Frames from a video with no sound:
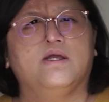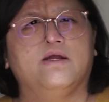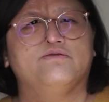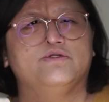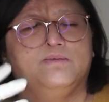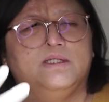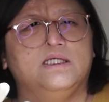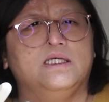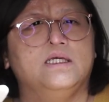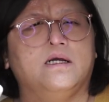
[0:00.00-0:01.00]
You have to
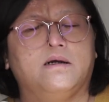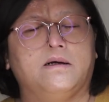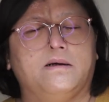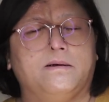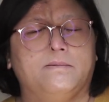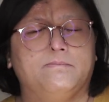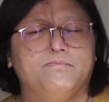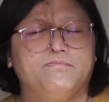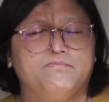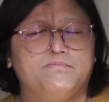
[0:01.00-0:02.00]
be
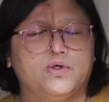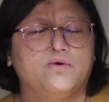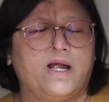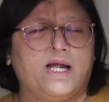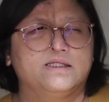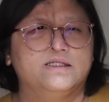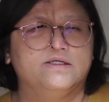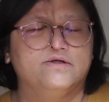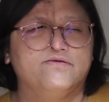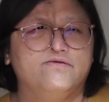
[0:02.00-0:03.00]

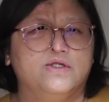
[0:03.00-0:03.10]
proactive.